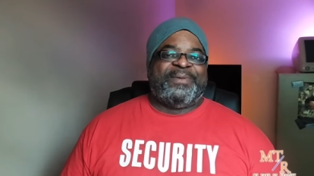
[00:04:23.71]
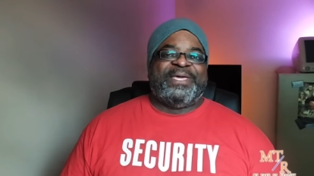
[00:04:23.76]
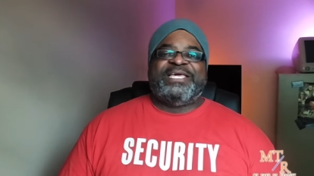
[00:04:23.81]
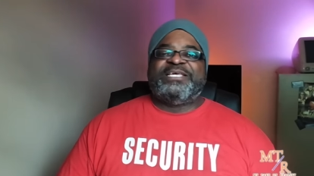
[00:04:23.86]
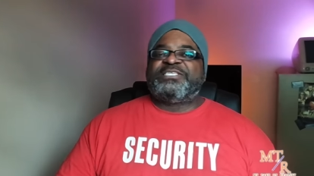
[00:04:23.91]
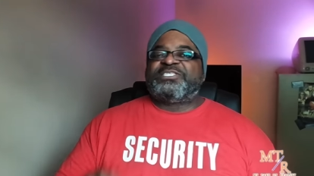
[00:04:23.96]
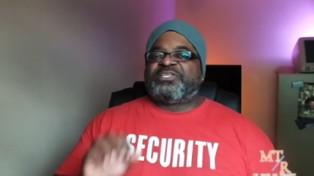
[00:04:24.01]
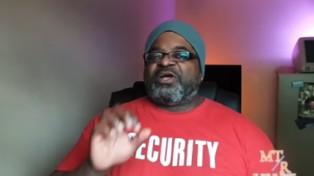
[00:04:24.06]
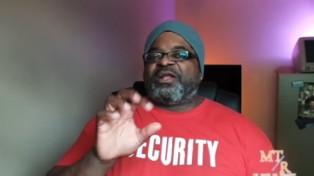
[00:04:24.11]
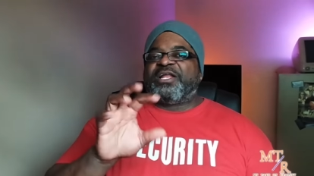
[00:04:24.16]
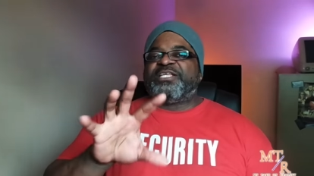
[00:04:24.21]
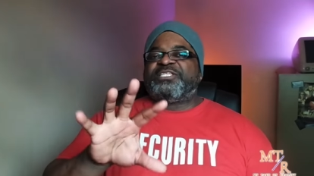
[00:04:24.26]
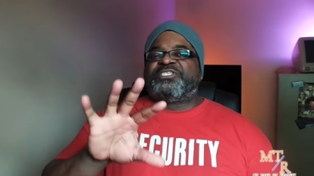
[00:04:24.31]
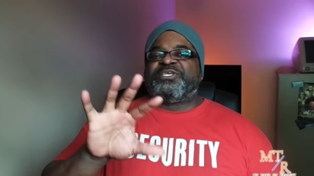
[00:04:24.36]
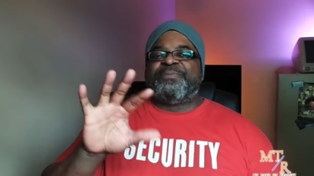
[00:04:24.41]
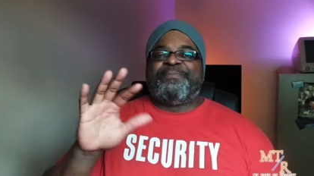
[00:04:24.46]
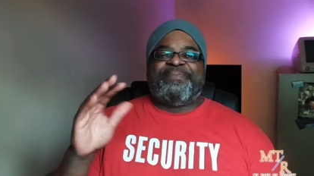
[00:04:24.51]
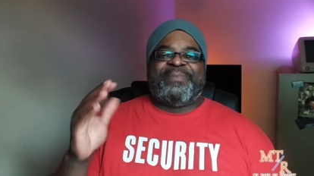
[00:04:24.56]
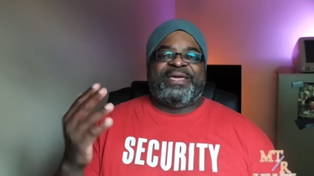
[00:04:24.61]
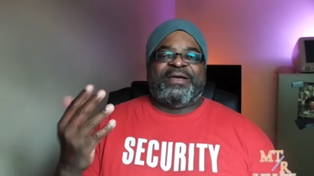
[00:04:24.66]
He started
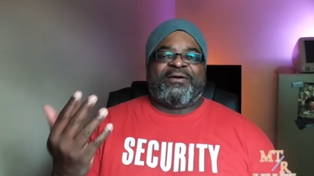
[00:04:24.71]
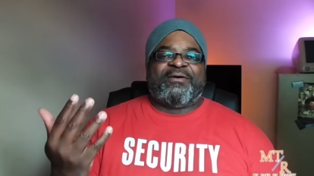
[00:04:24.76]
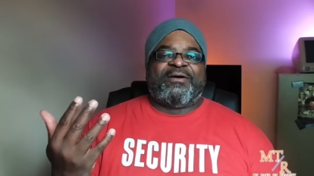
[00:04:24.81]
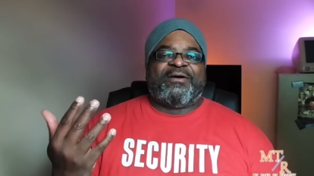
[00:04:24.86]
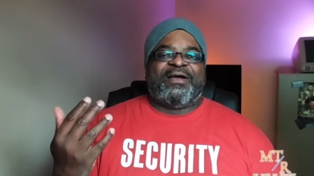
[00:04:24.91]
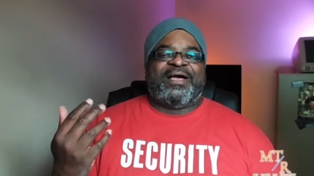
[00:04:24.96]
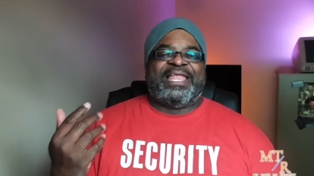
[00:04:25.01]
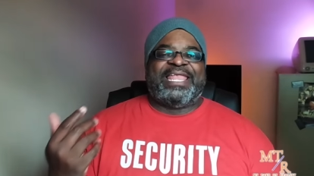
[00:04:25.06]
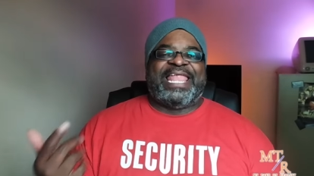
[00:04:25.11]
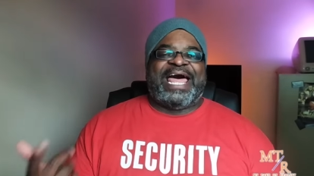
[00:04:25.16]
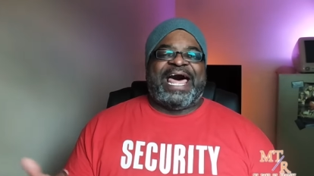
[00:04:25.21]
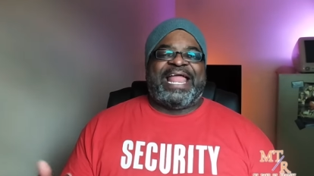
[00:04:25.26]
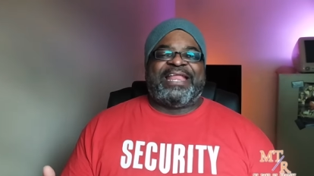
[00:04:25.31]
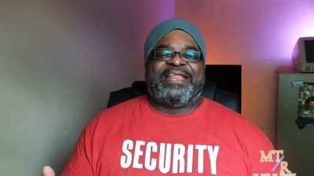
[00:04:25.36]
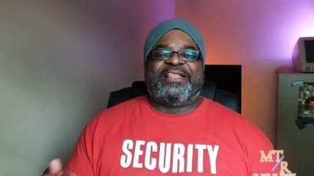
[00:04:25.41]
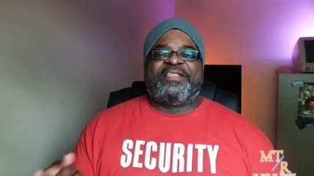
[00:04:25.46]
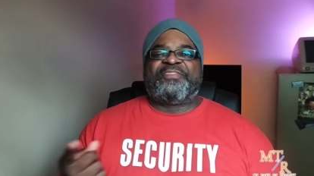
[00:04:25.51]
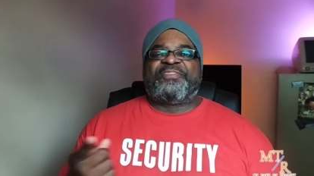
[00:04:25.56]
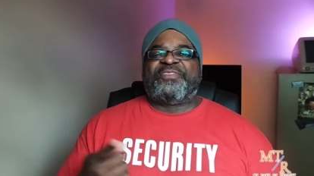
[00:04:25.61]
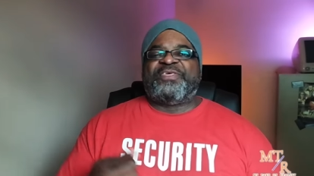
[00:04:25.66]
to mirror a lot
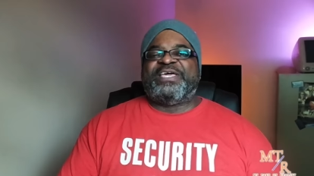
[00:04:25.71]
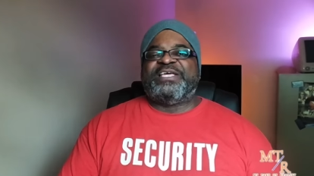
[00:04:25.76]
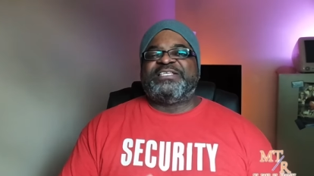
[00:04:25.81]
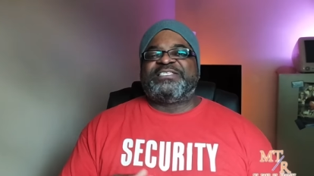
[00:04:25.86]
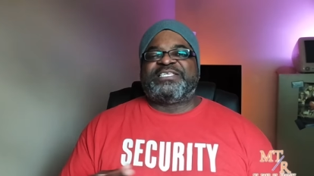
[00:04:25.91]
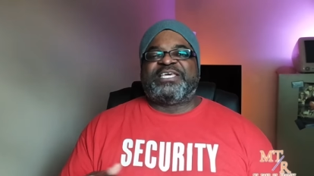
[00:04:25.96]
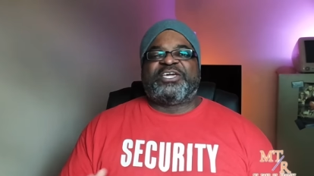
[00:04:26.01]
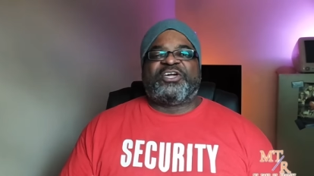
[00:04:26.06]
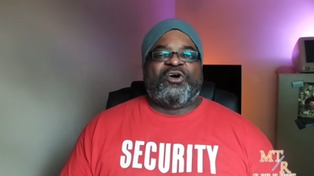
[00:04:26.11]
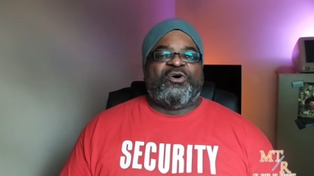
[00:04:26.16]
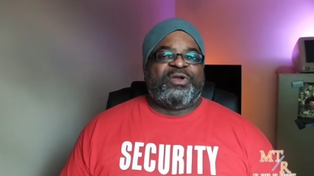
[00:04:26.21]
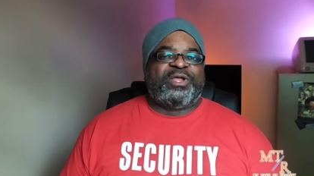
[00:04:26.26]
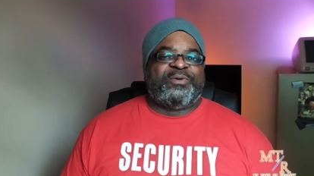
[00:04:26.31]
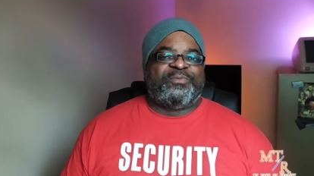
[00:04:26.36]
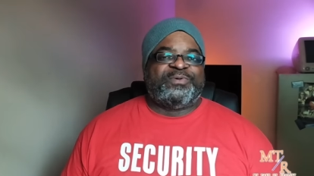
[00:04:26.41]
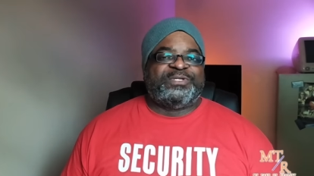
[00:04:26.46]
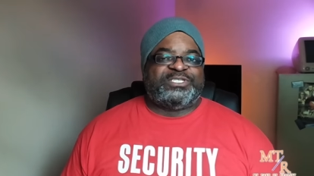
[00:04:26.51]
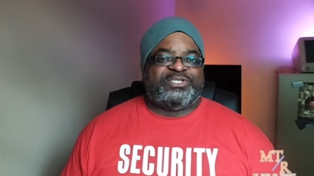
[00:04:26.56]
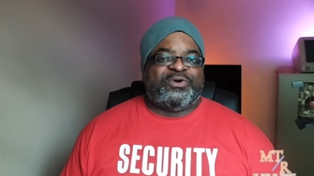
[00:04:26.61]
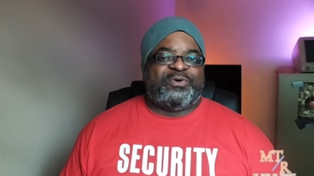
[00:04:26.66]
of the things that Kody
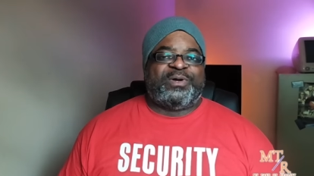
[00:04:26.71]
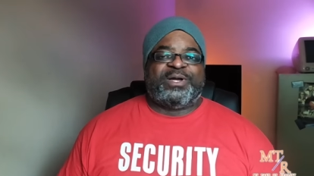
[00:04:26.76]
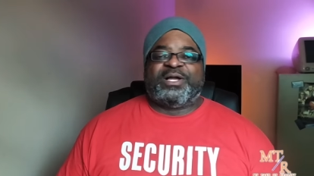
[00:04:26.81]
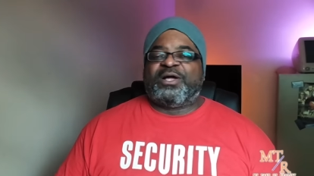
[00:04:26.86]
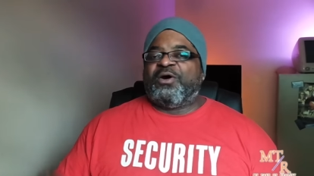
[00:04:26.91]
was doing.